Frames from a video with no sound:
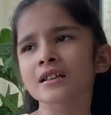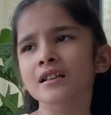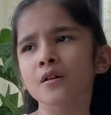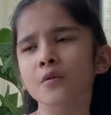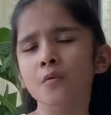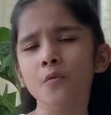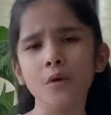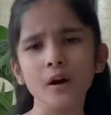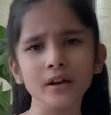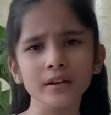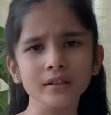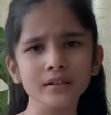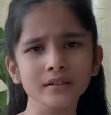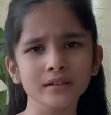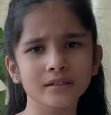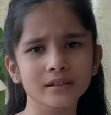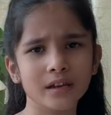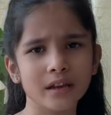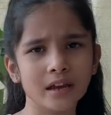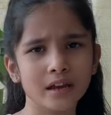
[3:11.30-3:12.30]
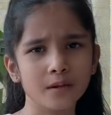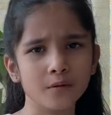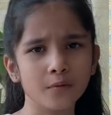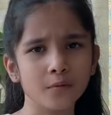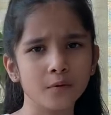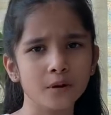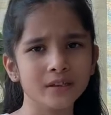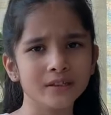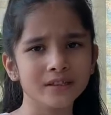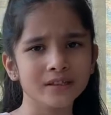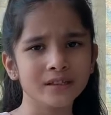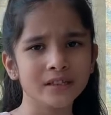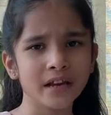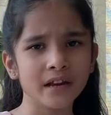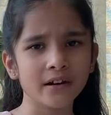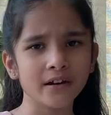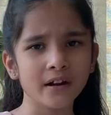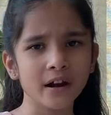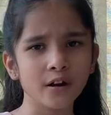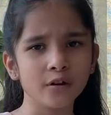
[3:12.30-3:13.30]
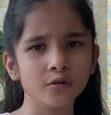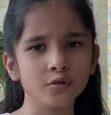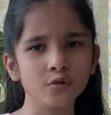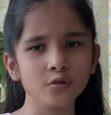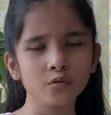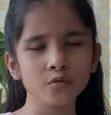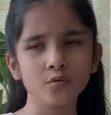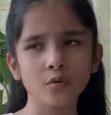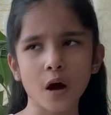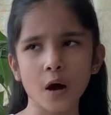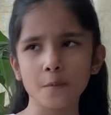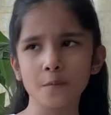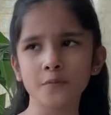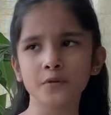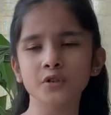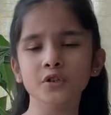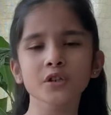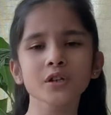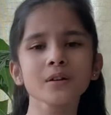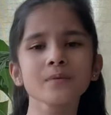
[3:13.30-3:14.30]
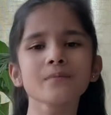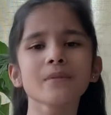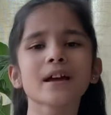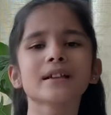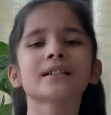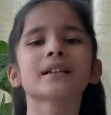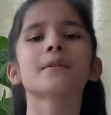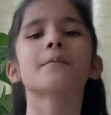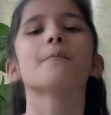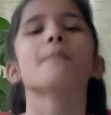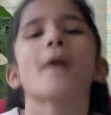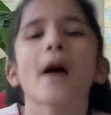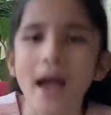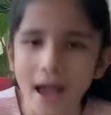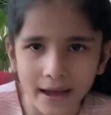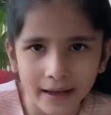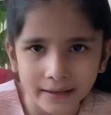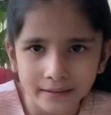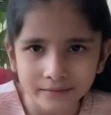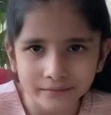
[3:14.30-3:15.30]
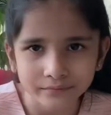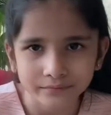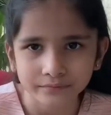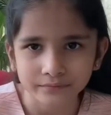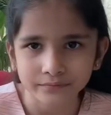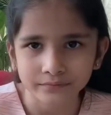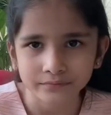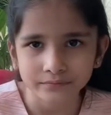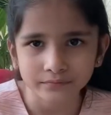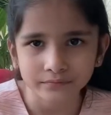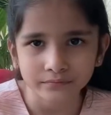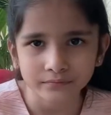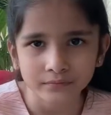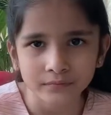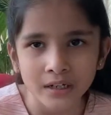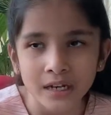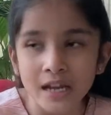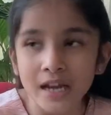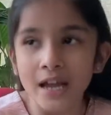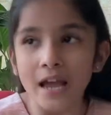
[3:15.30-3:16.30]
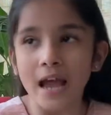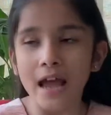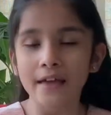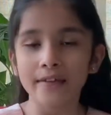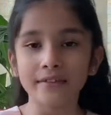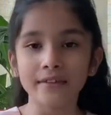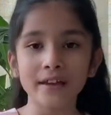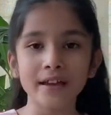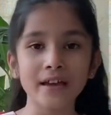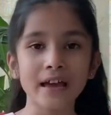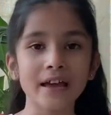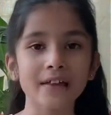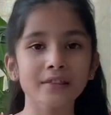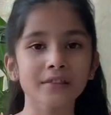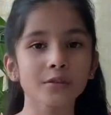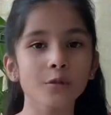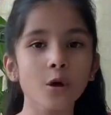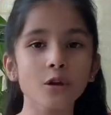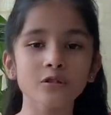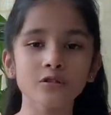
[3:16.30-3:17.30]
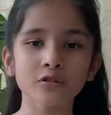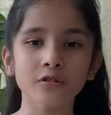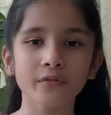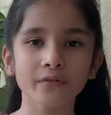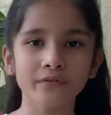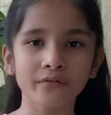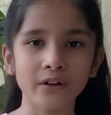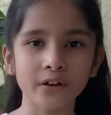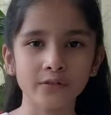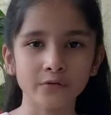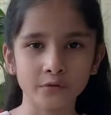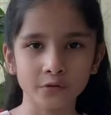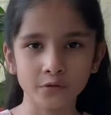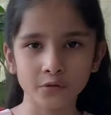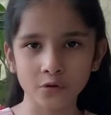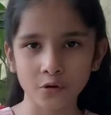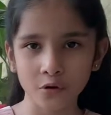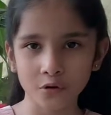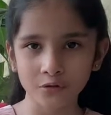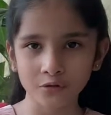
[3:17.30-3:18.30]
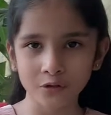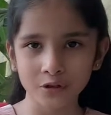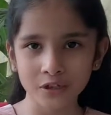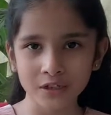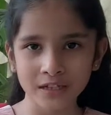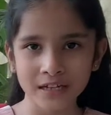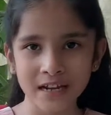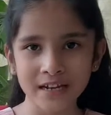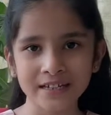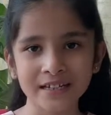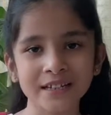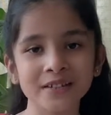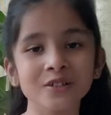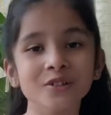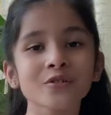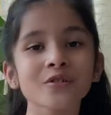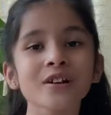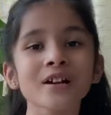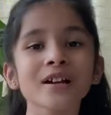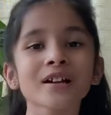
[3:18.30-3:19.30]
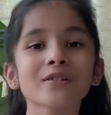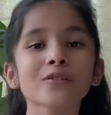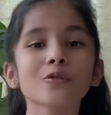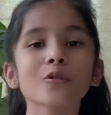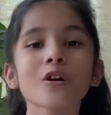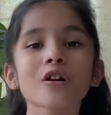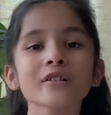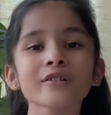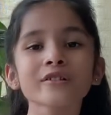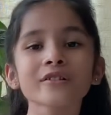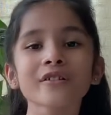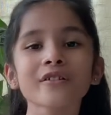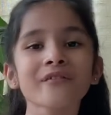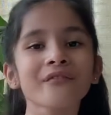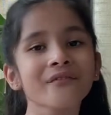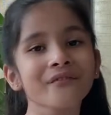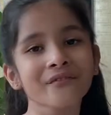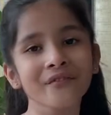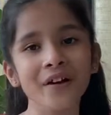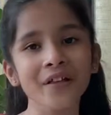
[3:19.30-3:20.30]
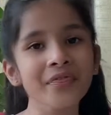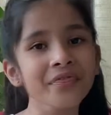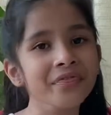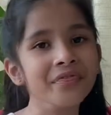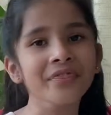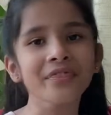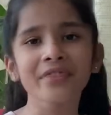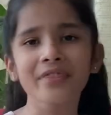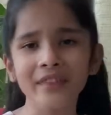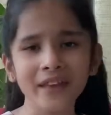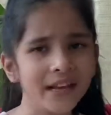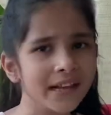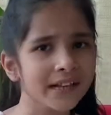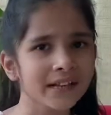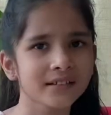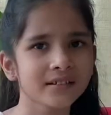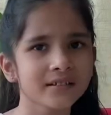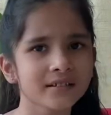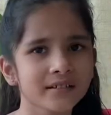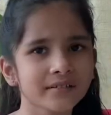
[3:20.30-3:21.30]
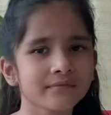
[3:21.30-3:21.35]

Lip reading: One day when Sara grew up, she met a man. And they had lots of fun roller skating, doing lots of fun things.